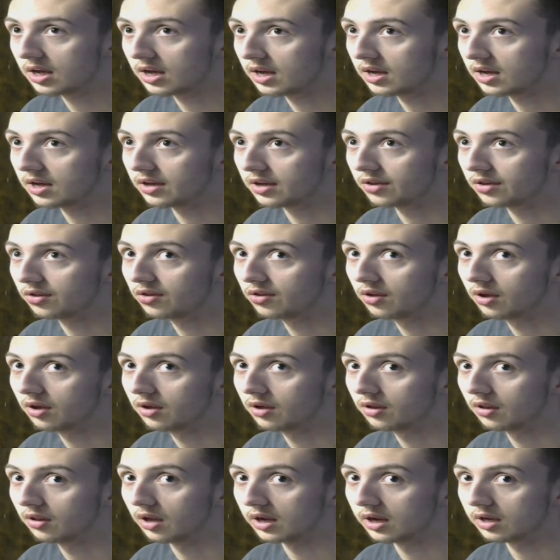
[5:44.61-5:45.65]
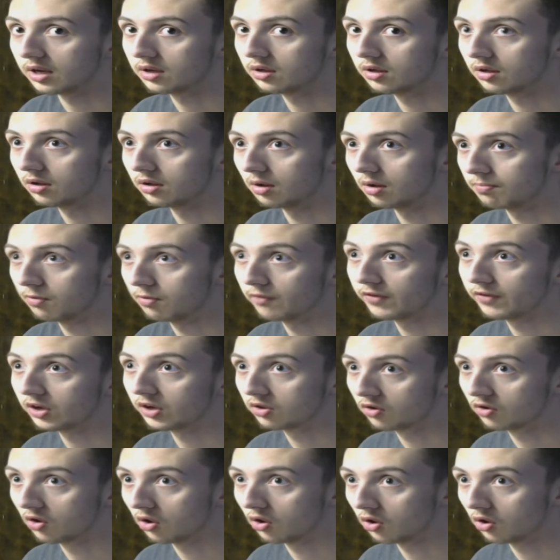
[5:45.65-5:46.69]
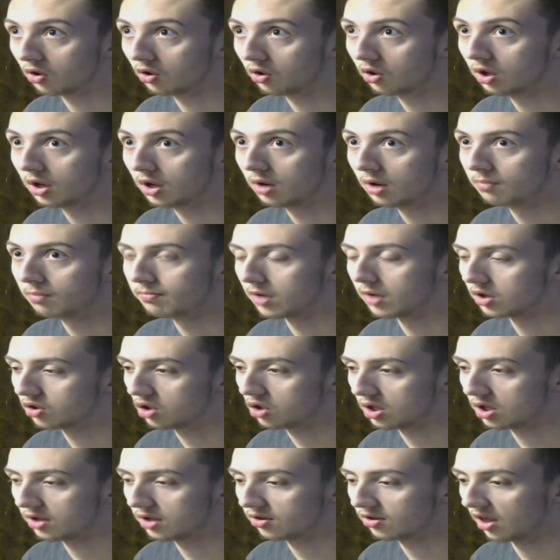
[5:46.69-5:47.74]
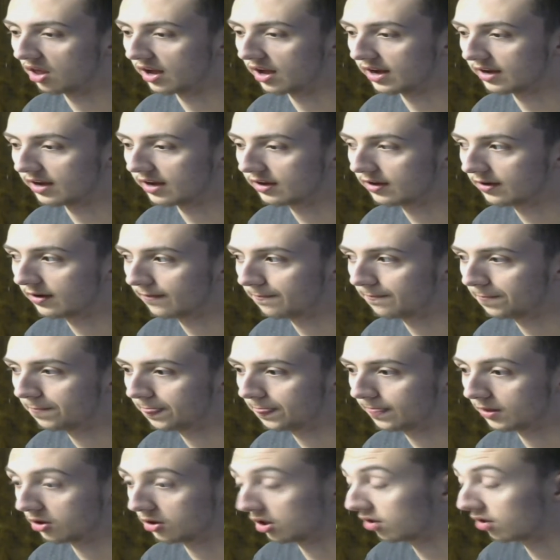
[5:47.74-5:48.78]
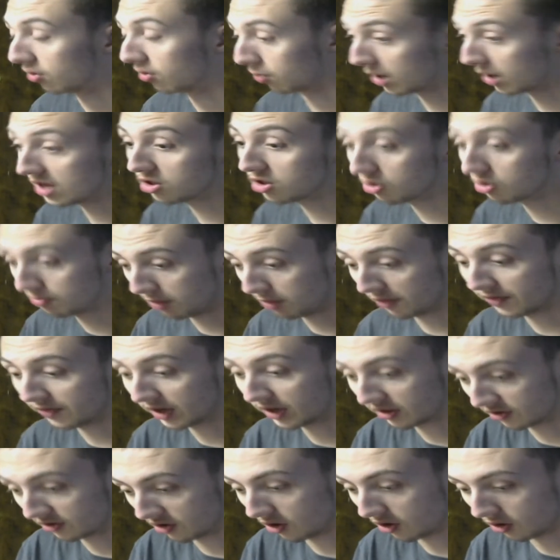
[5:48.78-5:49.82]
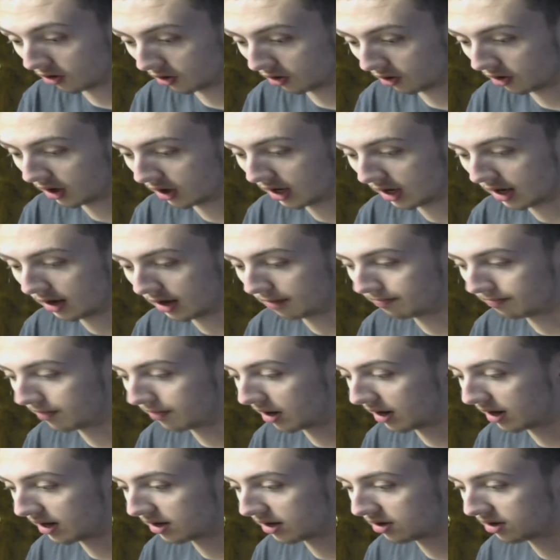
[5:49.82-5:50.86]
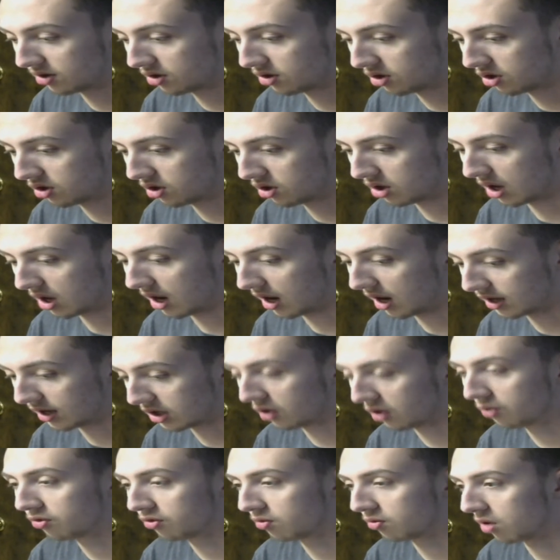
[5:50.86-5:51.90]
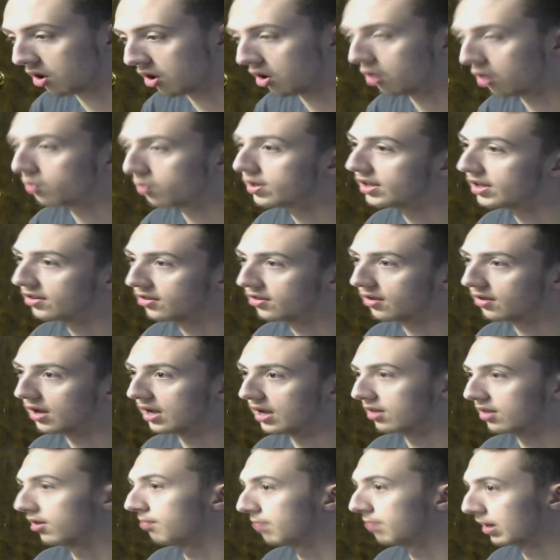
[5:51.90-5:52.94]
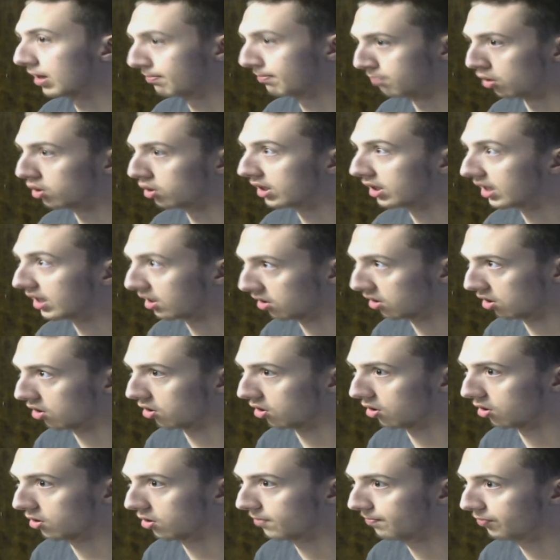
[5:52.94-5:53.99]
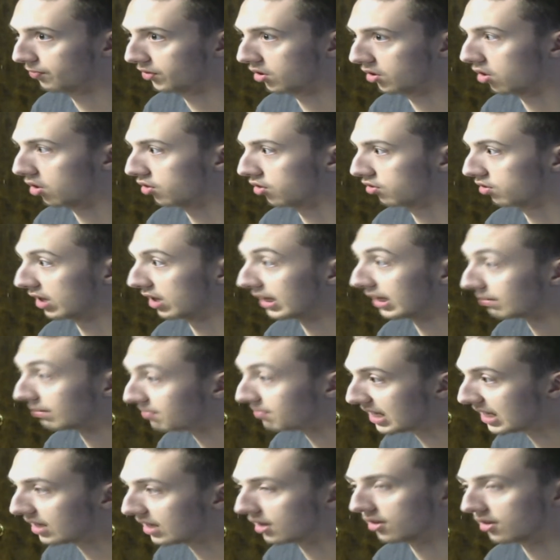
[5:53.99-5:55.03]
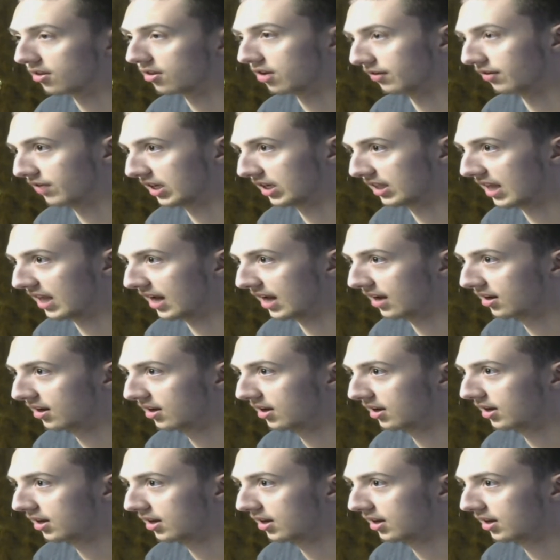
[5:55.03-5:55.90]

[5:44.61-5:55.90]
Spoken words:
Is like a perfect girl, but she's a rich, perfect girl, but Yozora always ends up like bullying her, calls her like meat and stuff like that.